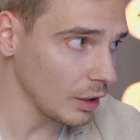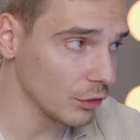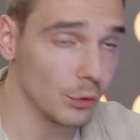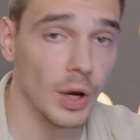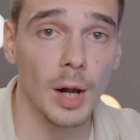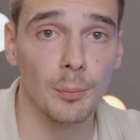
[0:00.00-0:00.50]

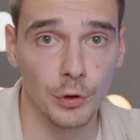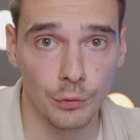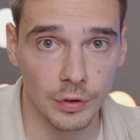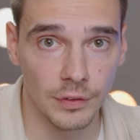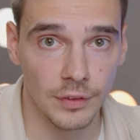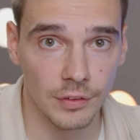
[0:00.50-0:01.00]
to help you
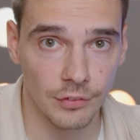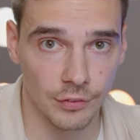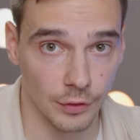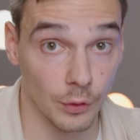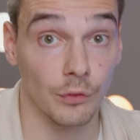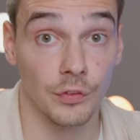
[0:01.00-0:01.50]
with
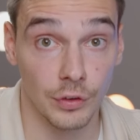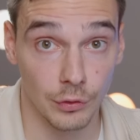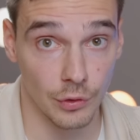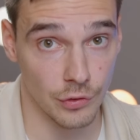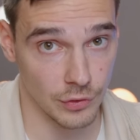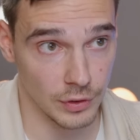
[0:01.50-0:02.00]
this
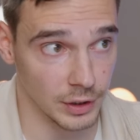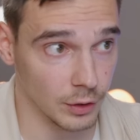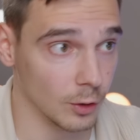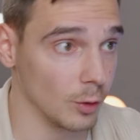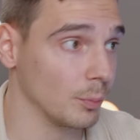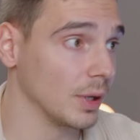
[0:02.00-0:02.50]
continuous
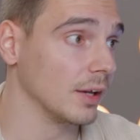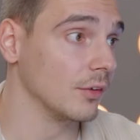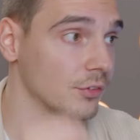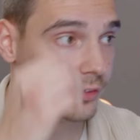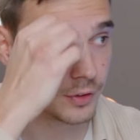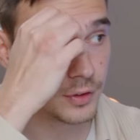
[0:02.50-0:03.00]
legal
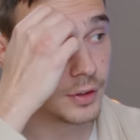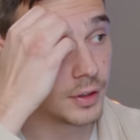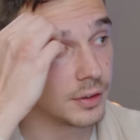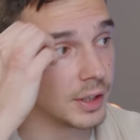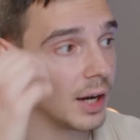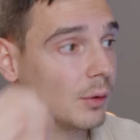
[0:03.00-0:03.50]
compliance.
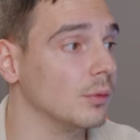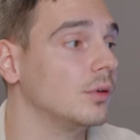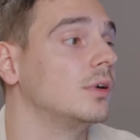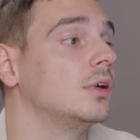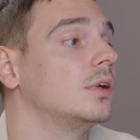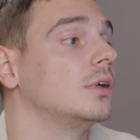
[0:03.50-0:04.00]
Now,
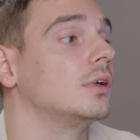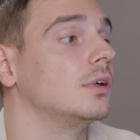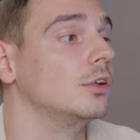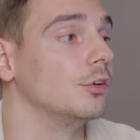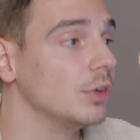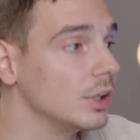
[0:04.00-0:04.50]

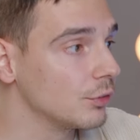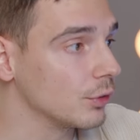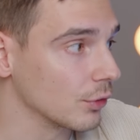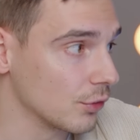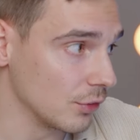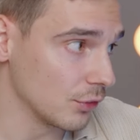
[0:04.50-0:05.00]
the way it
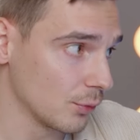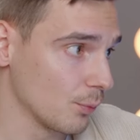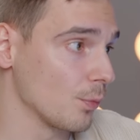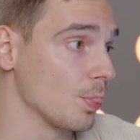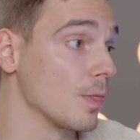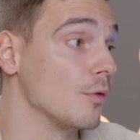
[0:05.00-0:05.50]
works is,
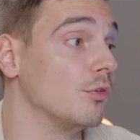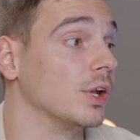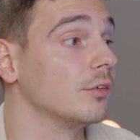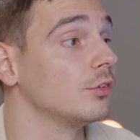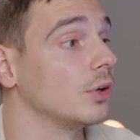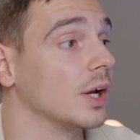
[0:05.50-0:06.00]

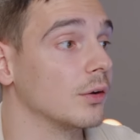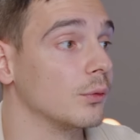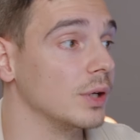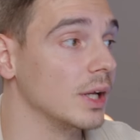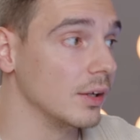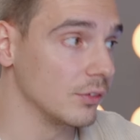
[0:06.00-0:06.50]
whenever I
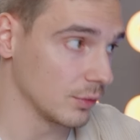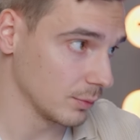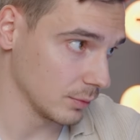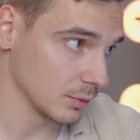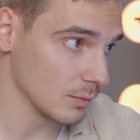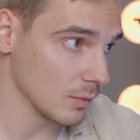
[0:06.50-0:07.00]
create
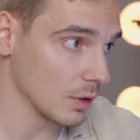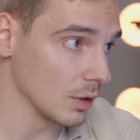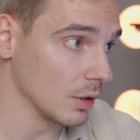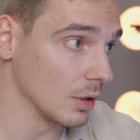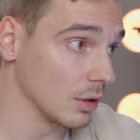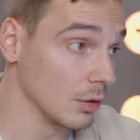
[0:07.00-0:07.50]

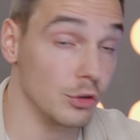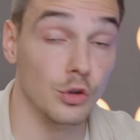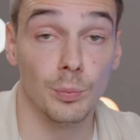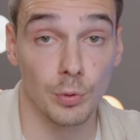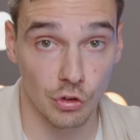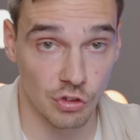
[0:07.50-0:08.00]
a
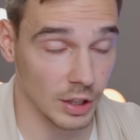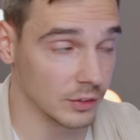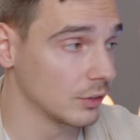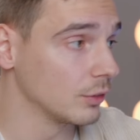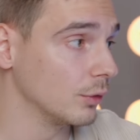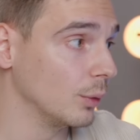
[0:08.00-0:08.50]
new
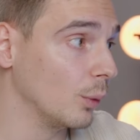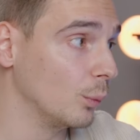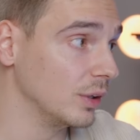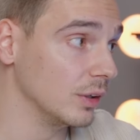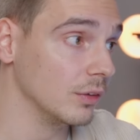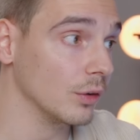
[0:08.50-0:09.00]
project
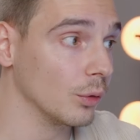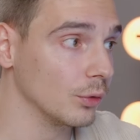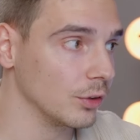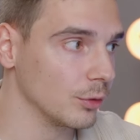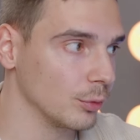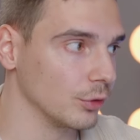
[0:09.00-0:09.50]
within the
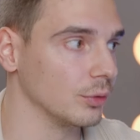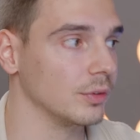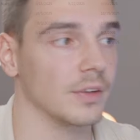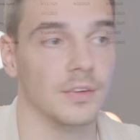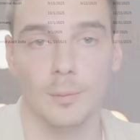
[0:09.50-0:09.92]
audit module that